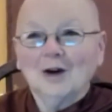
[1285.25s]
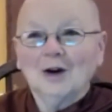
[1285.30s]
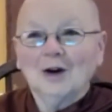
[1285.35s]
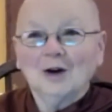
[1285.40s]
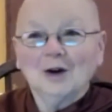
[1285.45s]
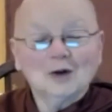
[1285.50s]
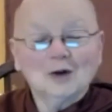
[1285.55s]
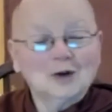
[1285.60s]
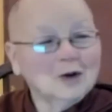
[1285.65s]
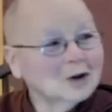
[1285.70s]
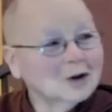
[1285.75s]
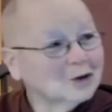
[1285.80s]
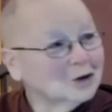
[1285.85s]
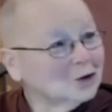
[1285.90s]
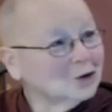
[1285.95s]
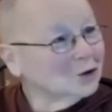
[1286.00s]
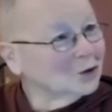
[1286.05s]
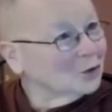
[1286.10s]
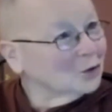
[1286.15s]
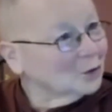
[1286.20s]
and trying
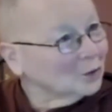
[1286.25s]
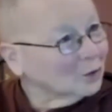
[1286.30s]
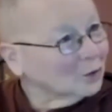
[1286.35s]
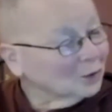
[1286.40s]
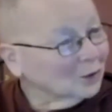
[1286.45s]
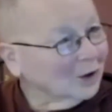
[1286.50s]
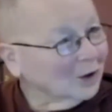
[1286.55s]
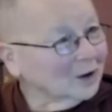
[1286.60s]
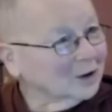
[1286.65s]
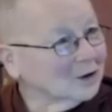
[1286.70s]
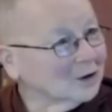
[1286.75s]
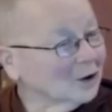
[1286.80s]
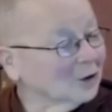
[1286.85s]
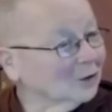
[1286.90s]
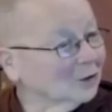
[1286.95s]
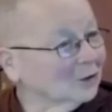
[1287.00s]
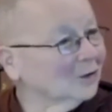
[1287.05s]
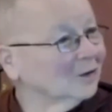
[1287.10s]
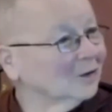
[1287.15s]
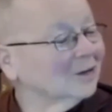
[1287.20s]
to lie
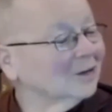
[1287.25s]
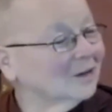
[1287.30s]
down